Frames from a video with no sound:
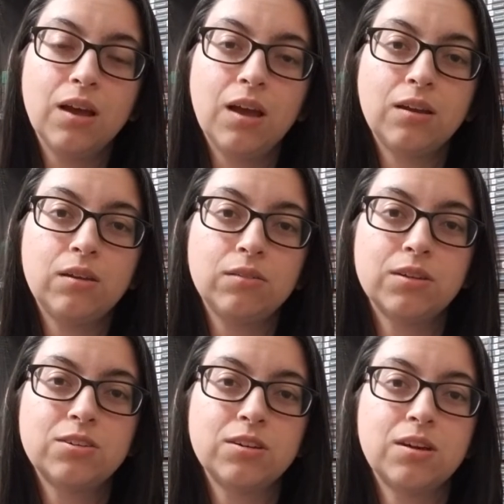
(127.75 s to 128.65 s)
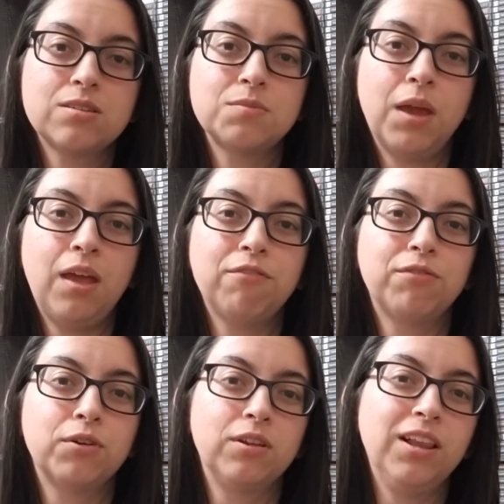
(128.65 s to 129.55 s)
I know that she got some hate
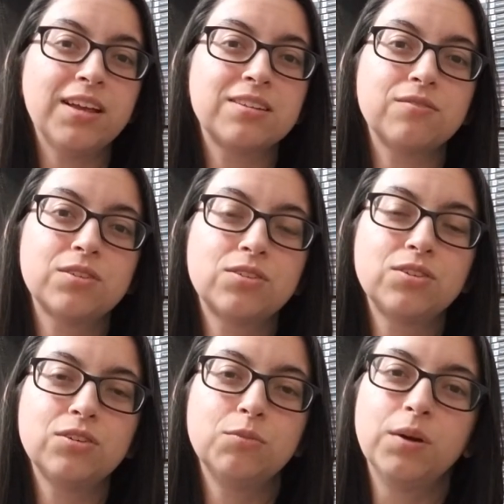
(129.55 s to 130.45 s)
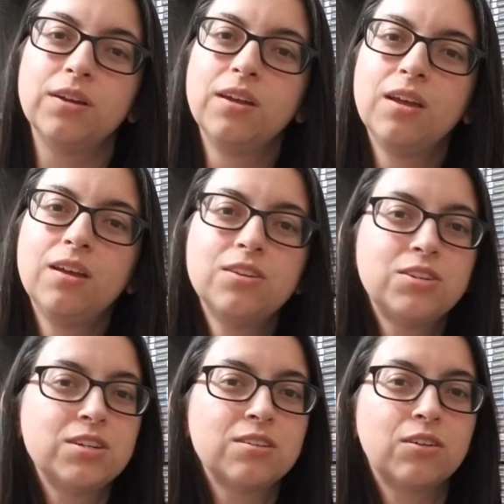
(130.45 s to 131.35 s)
for Last of Us 2, but
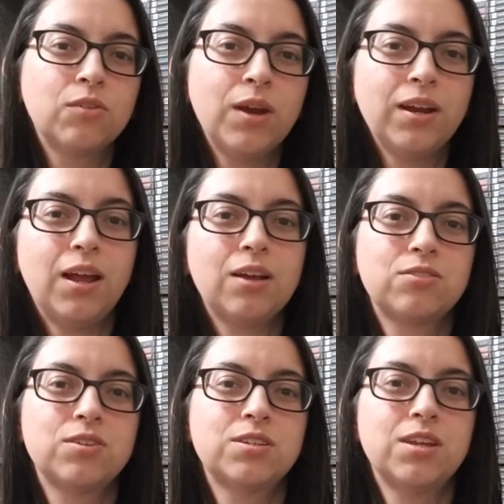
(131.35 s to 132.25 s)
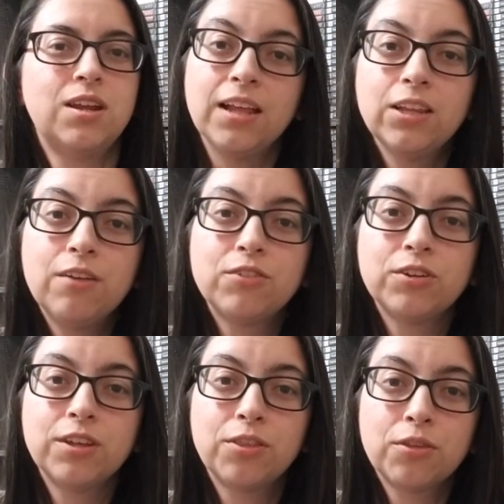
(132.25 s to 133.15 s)
she is a great actress, and I loved her
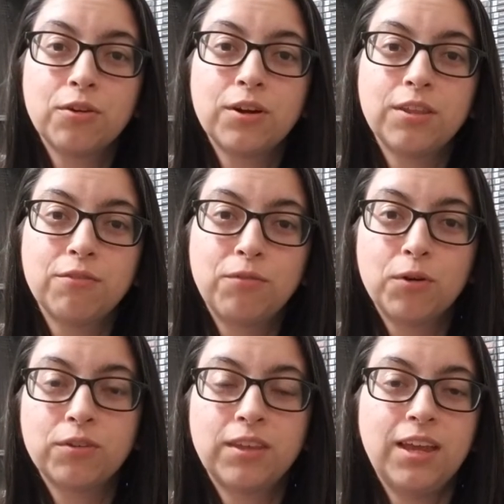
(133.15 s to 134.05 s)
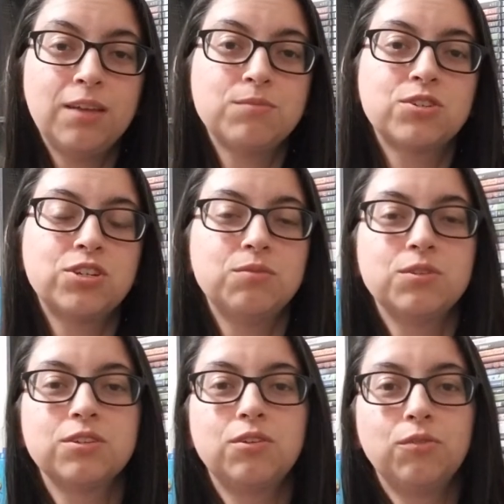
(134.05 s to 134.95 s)
in the third and the fourth games. She
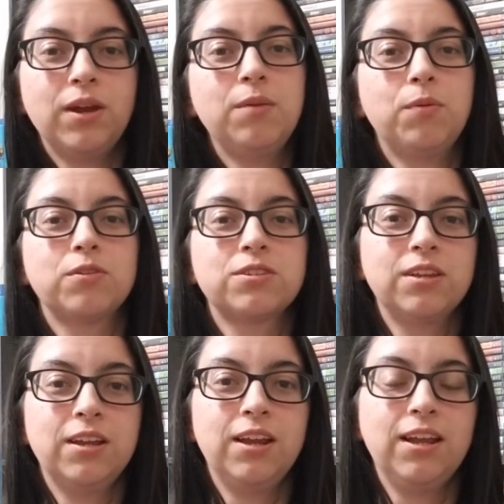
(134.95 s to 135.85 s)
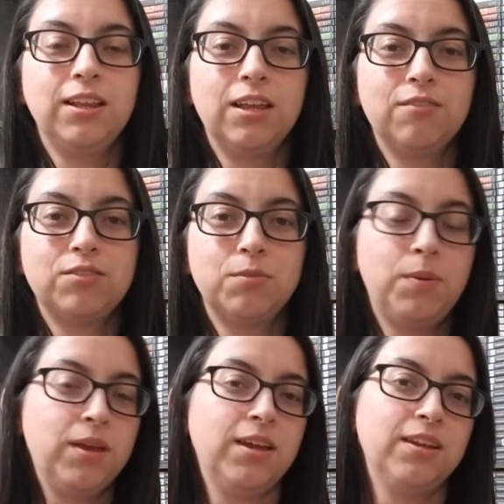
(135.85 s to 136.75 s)
was a great person that I love to
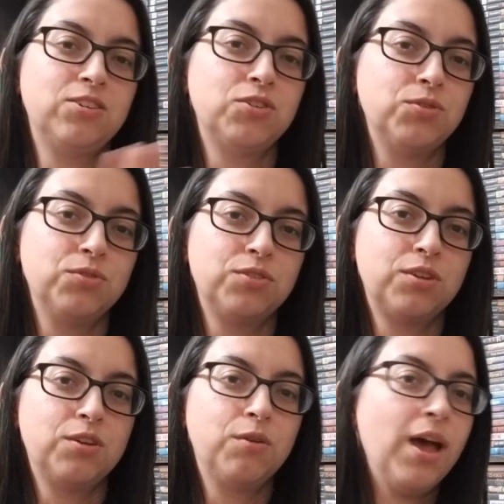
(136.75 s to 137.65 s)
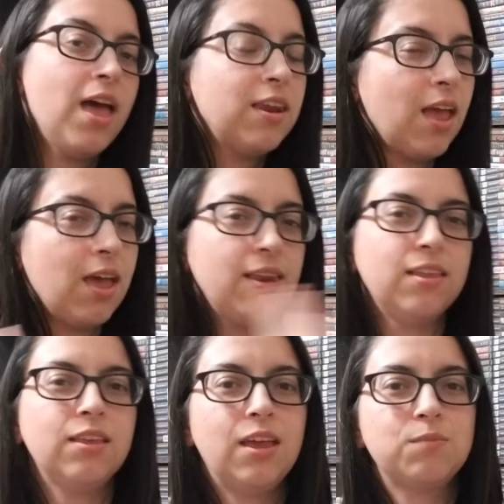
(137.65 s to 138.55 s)
pick and choose, you know, at any
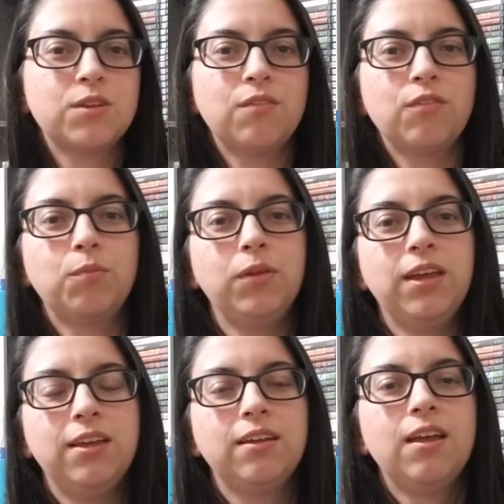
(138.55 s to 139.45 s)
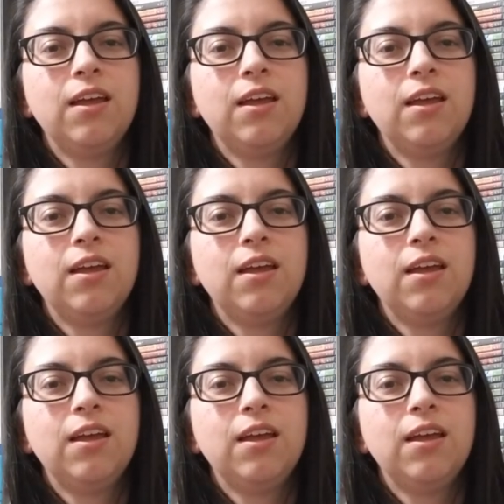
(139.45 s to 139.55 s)
of the games I've ever played.